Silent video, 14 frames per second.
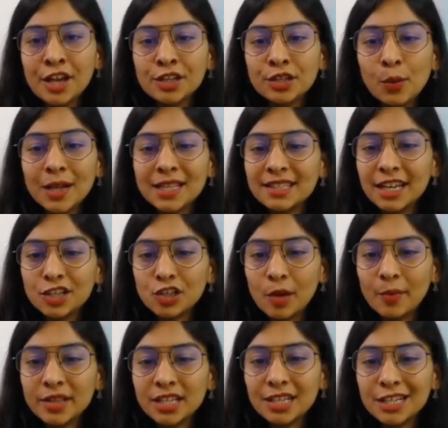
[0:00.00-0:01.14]
so what's the
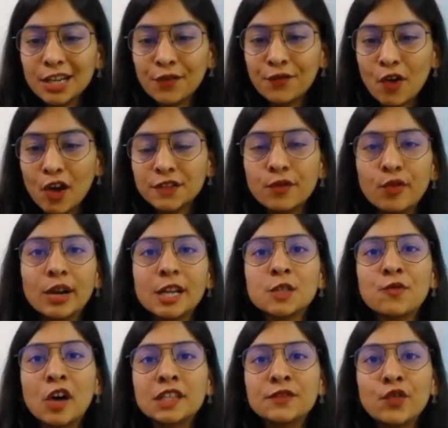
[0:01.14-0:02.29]
atomicity of phosphorus?
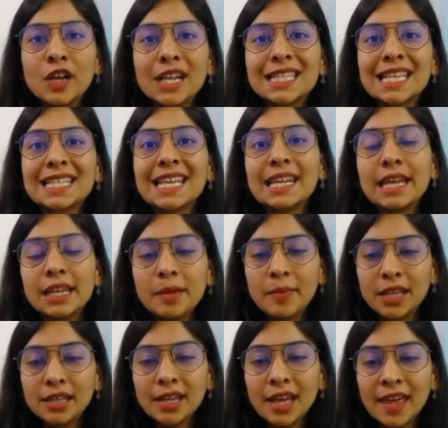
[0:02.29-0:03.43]
Phosphorus is an
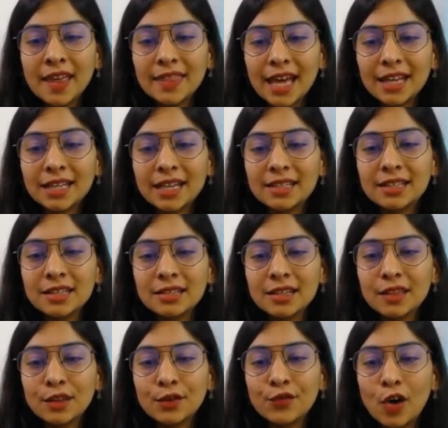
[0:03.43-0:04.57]
element that exists
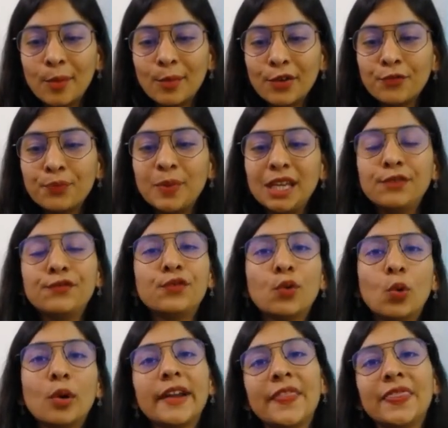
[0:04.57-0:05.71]
in the form of
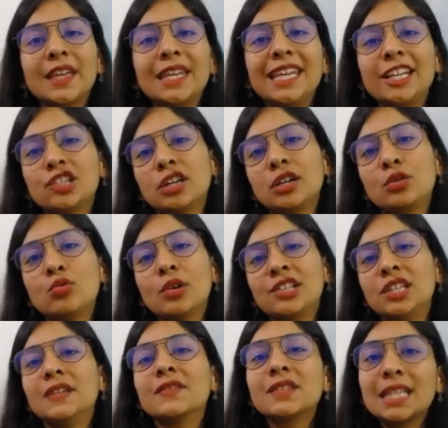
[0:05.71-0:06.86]
P4 in the nature to
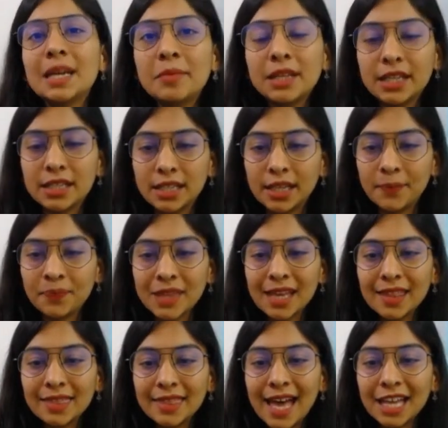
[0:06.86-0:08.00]
achieve stability.
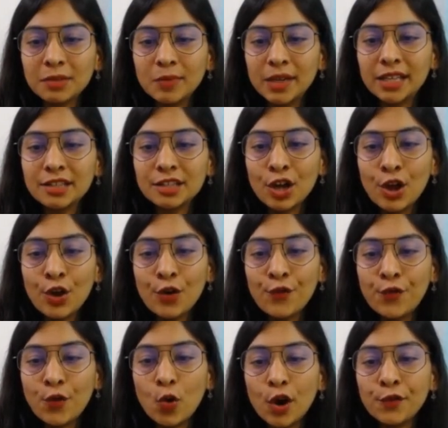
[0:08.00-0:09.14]
That means
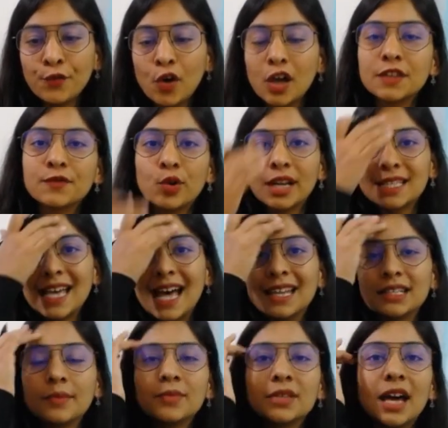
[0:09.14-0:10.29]
four phosphorus
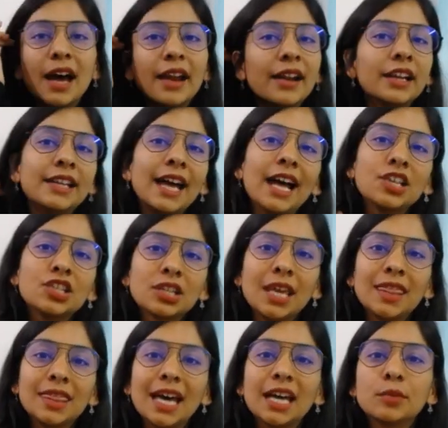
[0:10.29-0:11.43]
atoms are attached
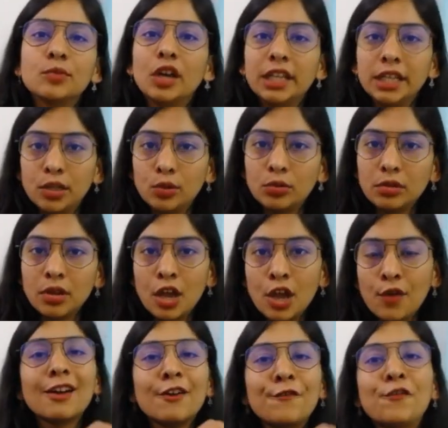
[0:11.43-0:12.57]
in that molecule
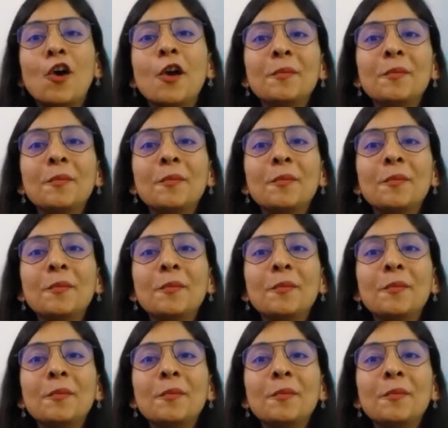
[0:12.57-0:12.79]
for